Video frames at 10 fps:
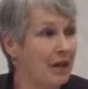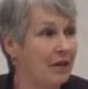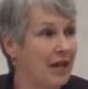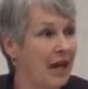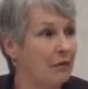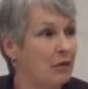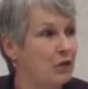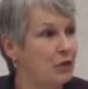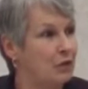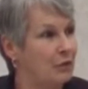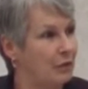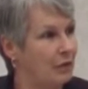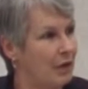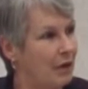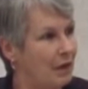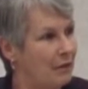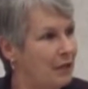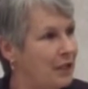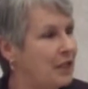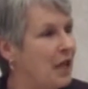on average of
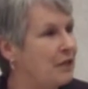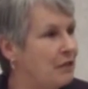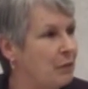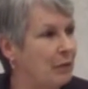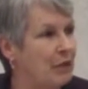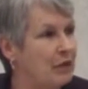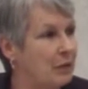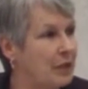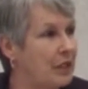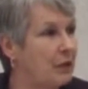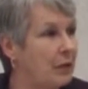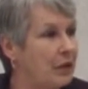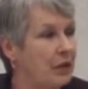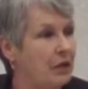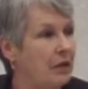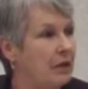these kinds of permits we deal with a year?